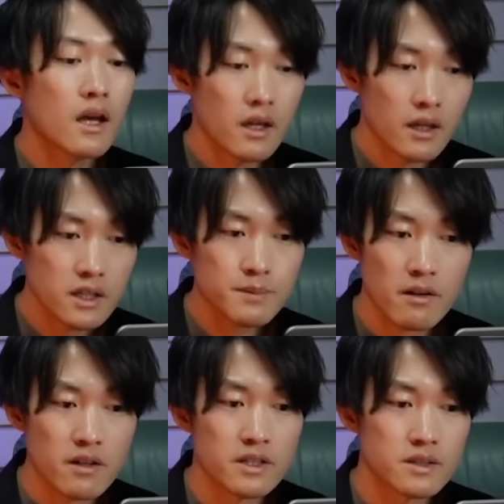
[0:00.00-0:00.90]
His power
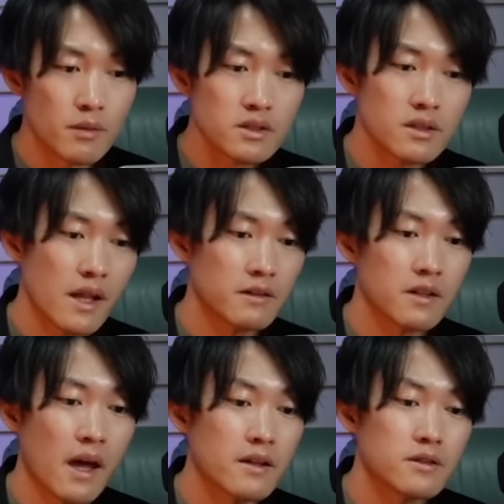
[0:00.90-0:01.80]
is most likely
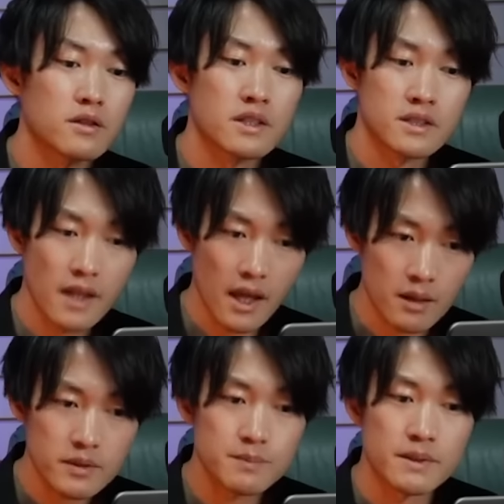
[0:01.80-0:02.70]
tied to his name,
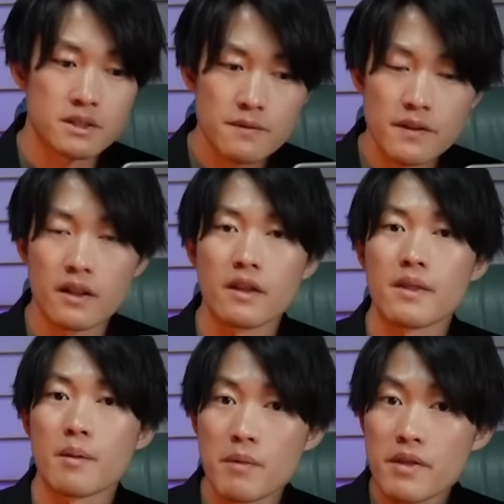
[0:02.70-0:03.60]
specifically the
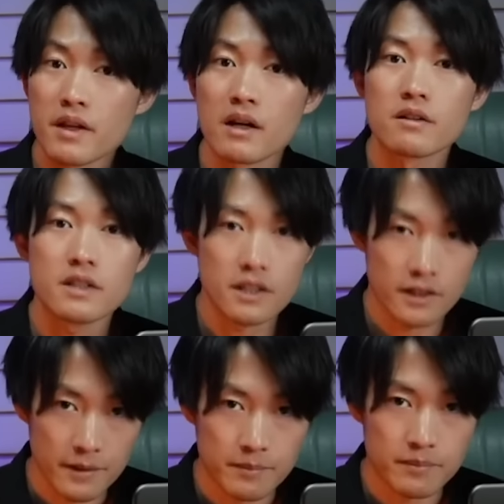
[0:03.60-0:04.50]
mythical
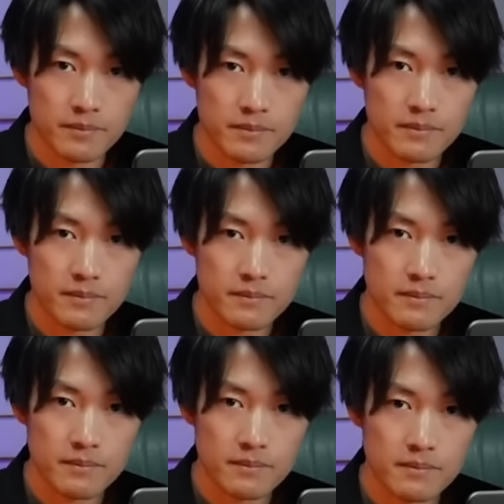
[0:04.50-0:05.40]
Kirin.
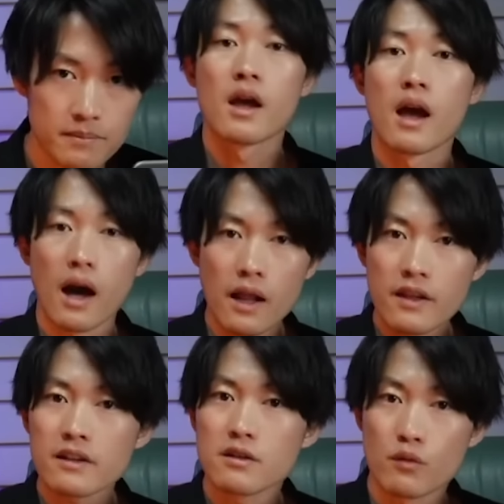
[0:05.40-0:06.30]
Unlike
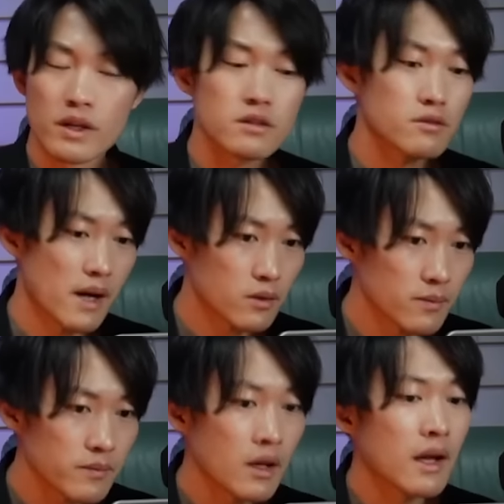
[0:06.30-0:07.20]
a winged dragon,
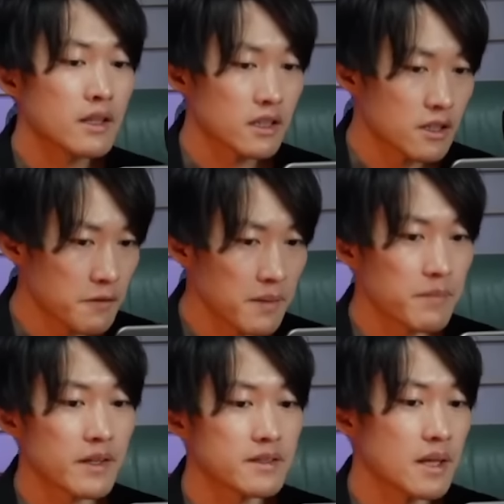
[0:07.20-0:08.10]
the Kirin
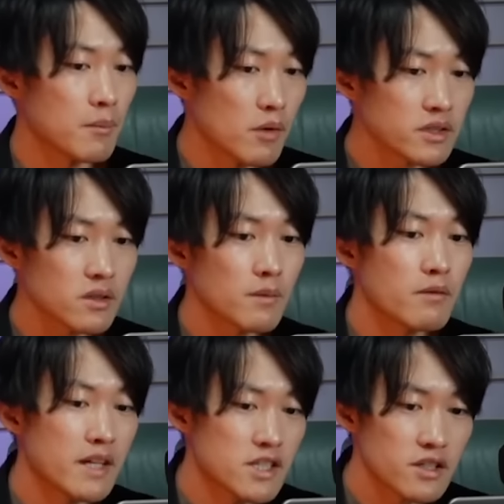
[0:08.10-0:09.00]
is the most of
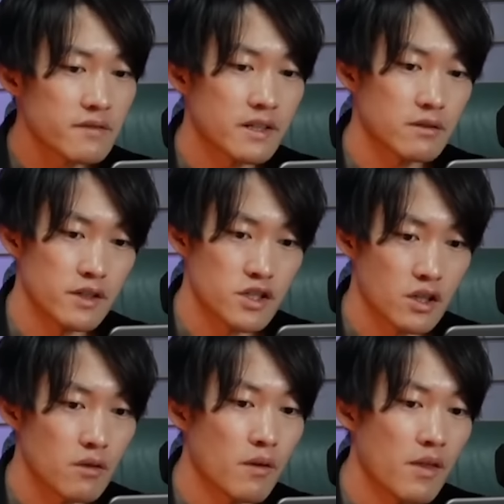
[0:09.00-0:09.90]
legendary creature
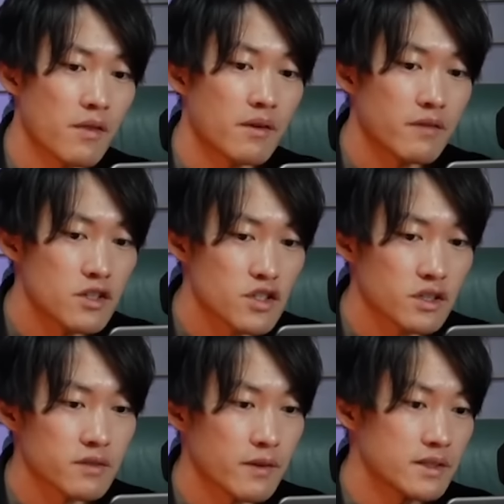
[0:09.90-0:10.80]
with the features
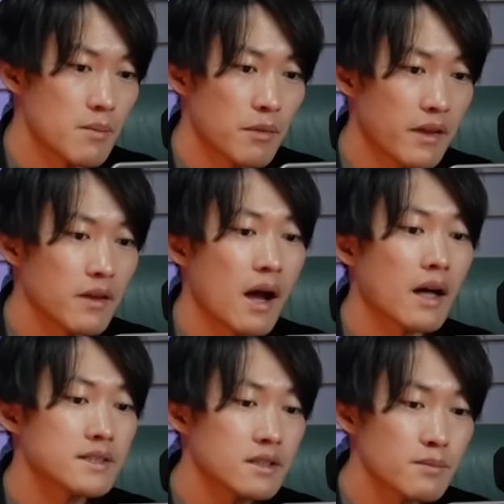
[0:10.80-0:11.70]
resembling a
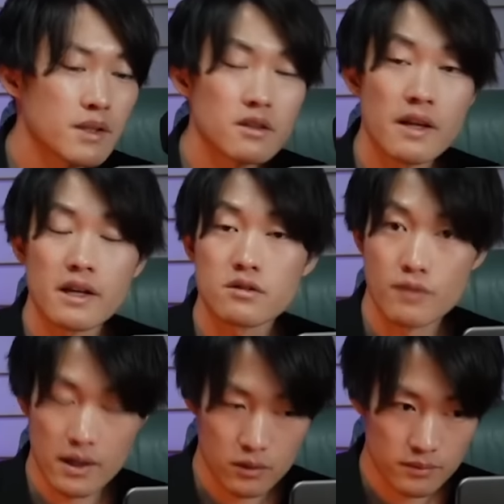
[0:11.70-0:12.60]
serpent-like
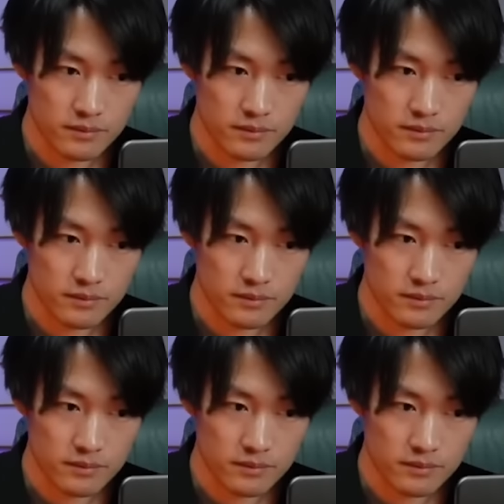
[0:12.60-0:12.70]
dragon.